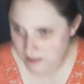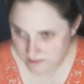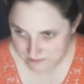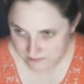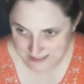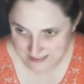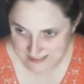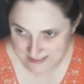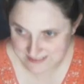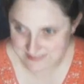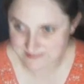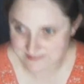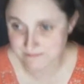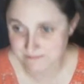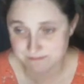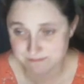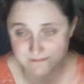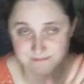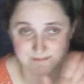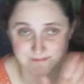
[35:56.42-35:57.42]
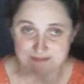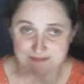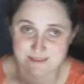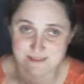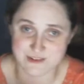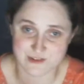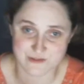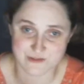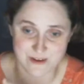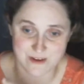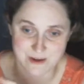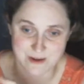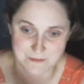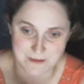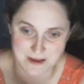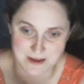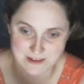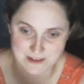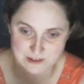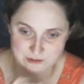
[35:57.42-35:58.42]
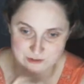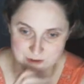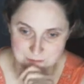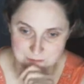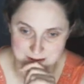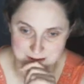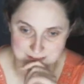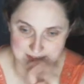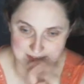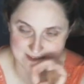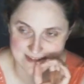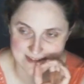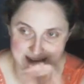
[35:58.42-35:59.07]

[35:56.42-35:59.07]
There's a funny story behind this.